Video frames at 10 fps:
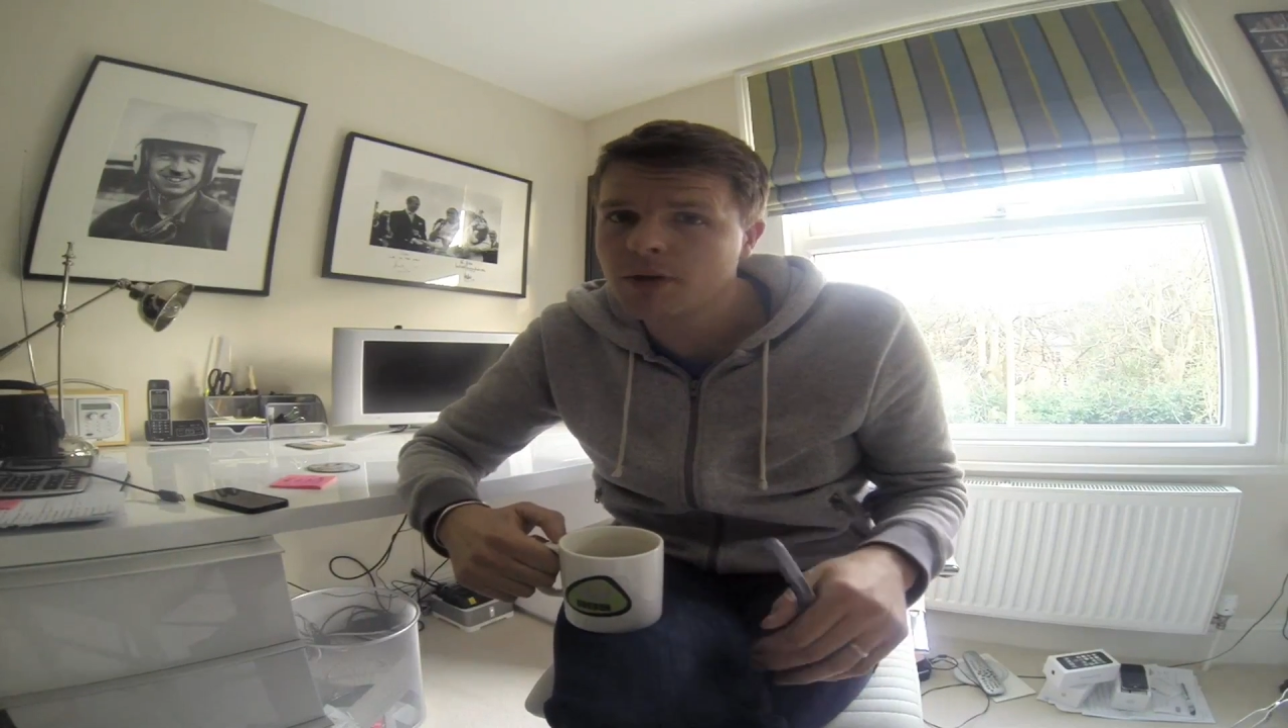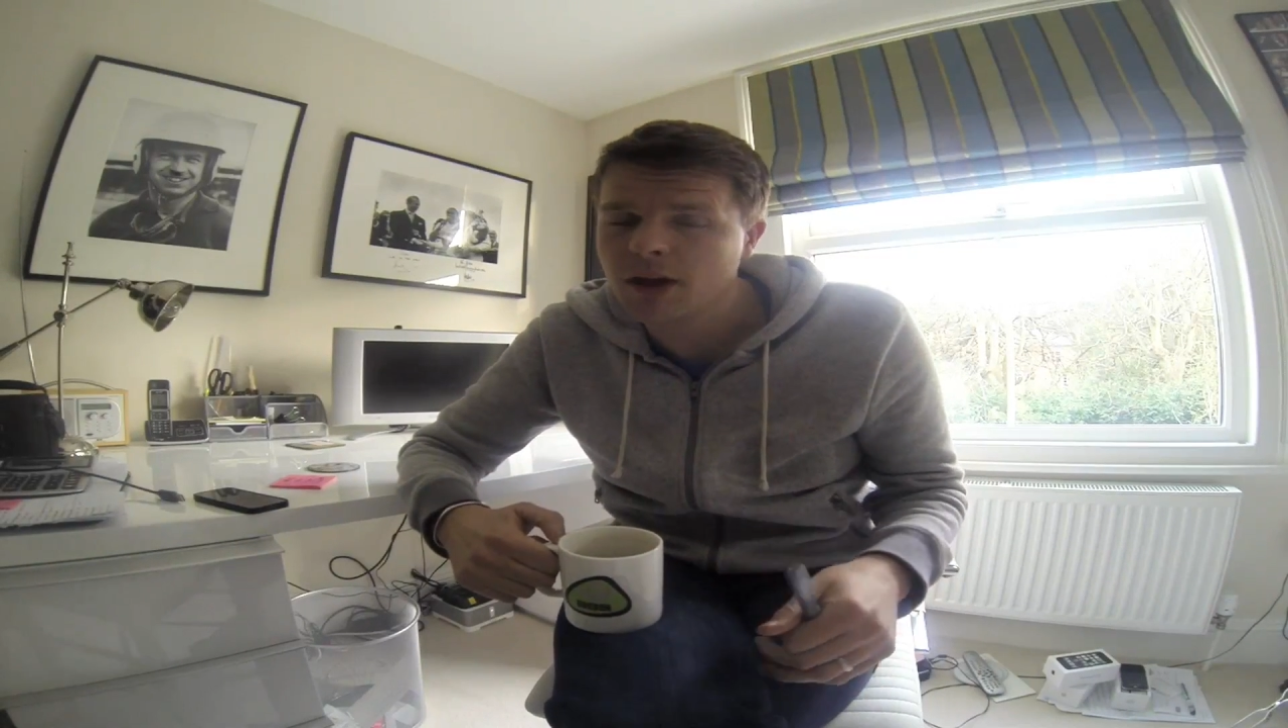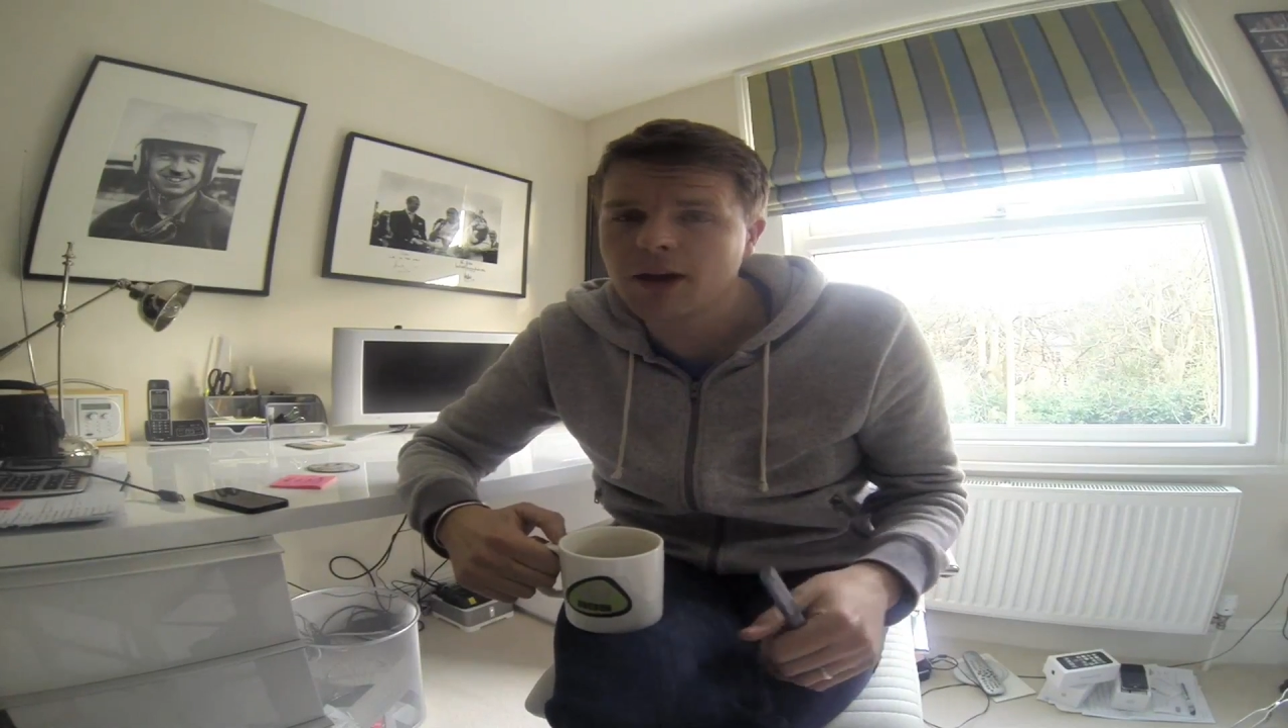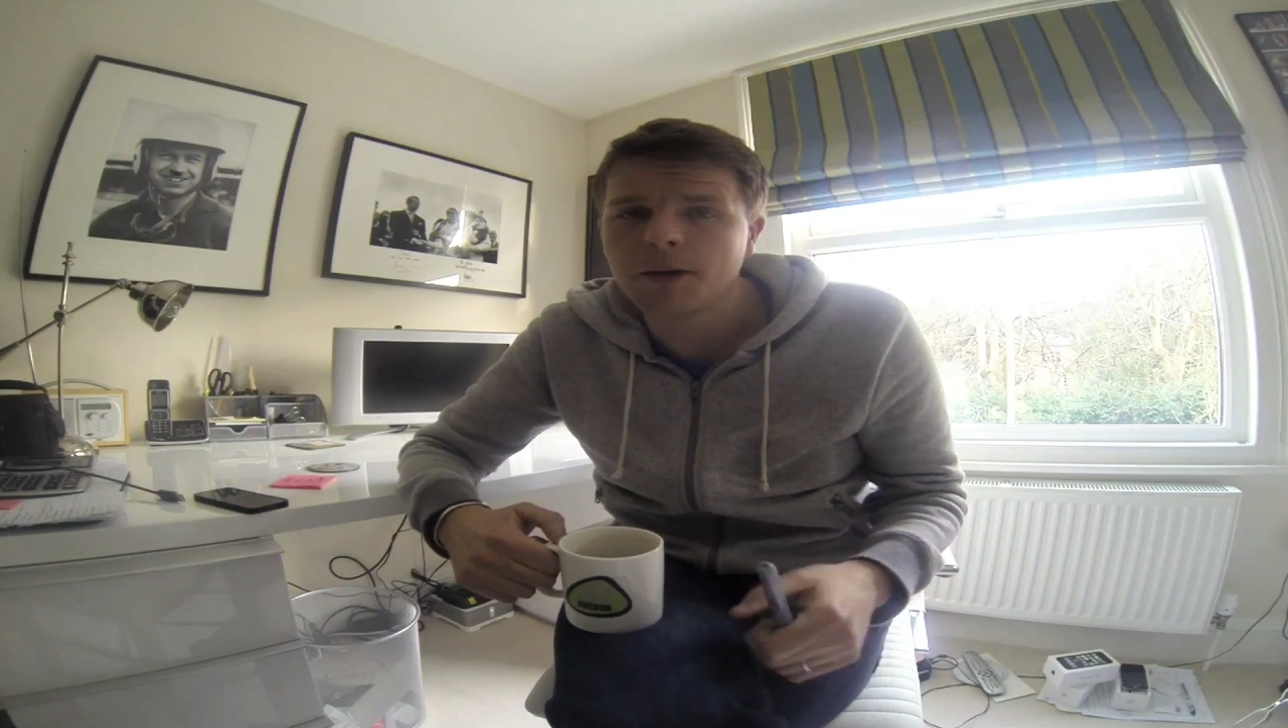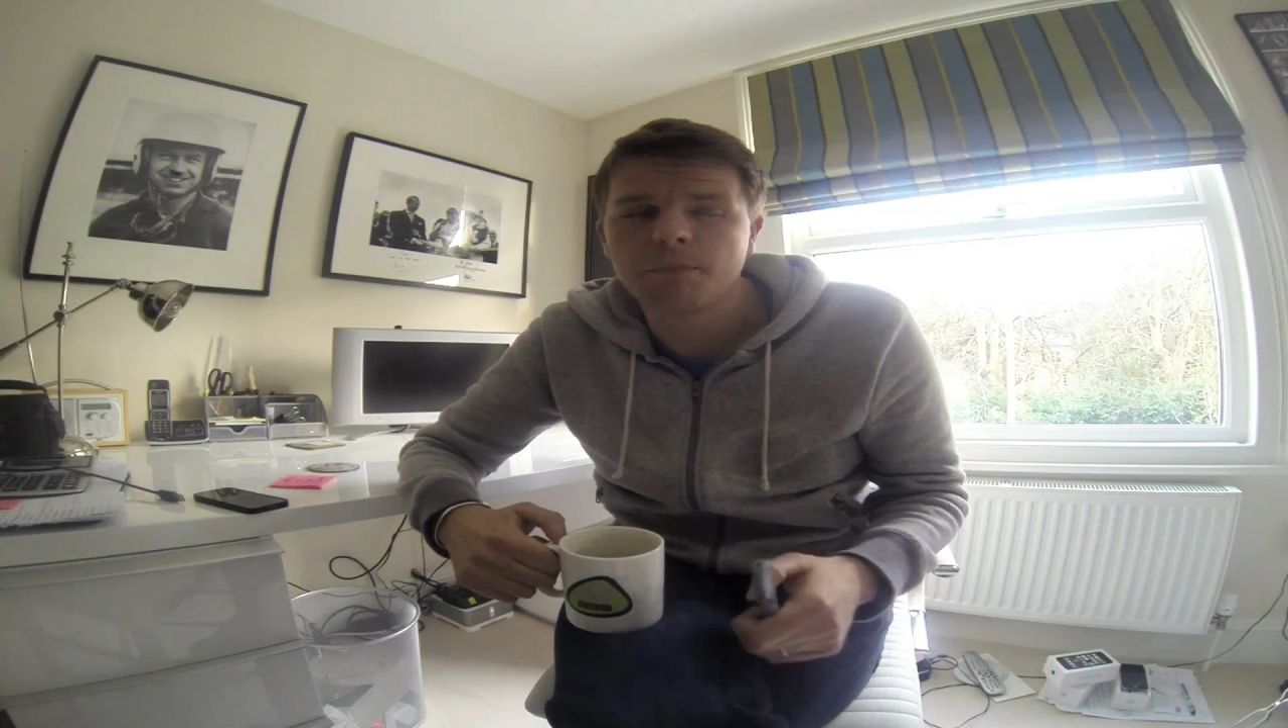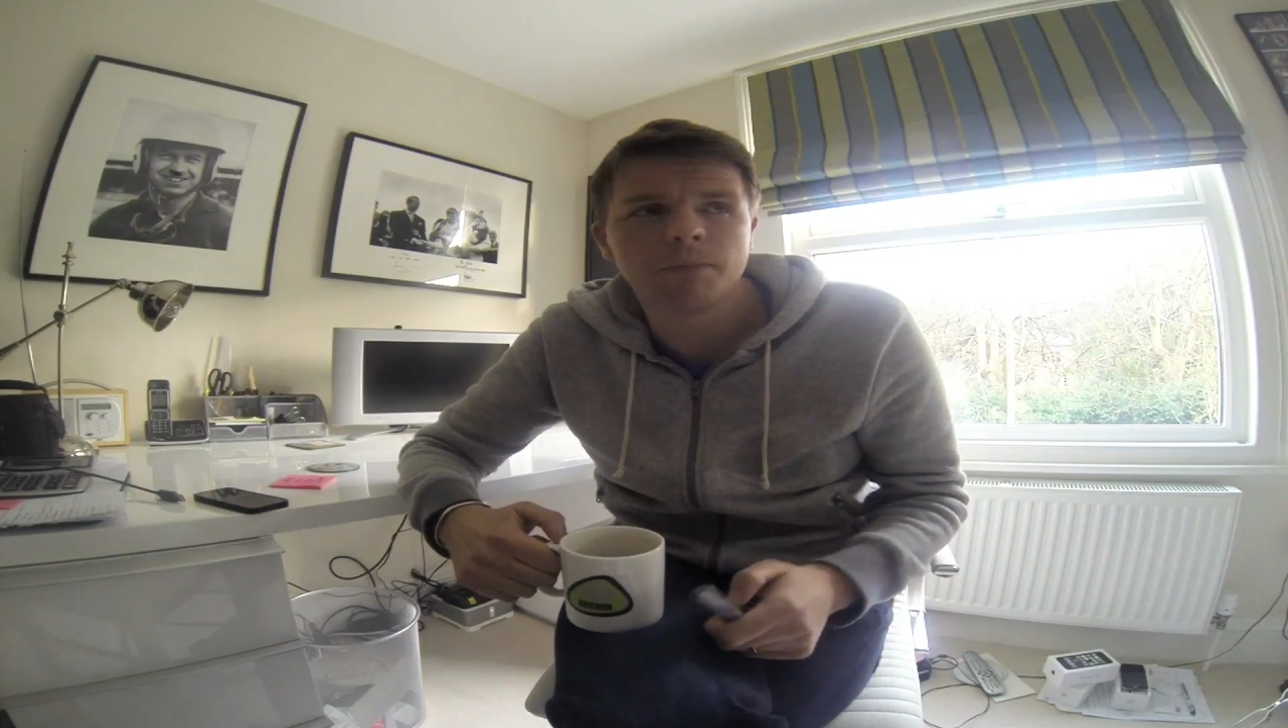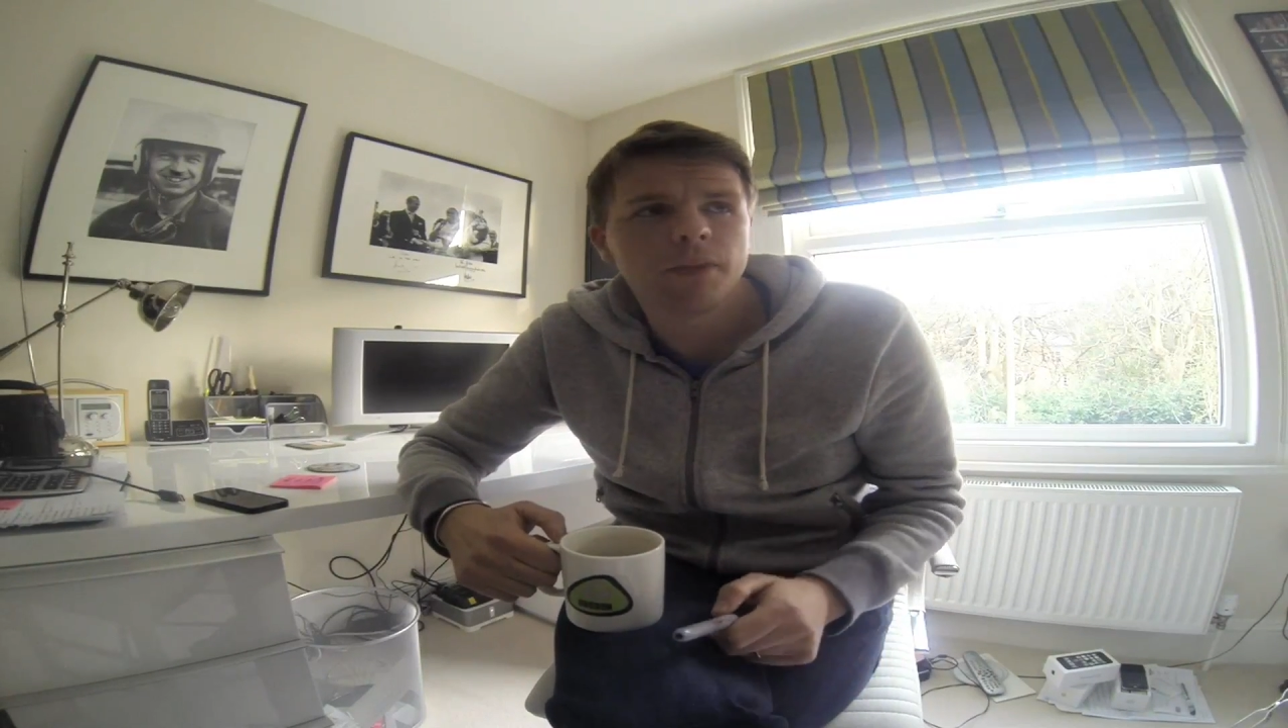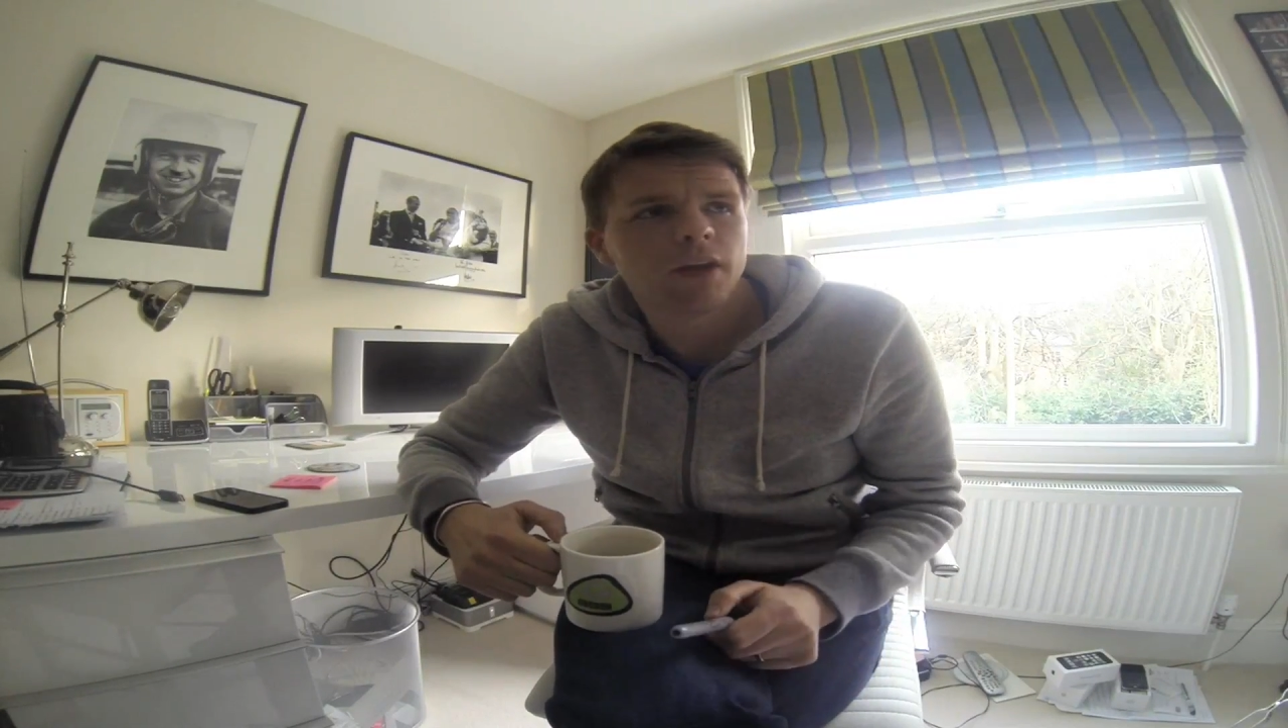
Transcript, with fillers: um,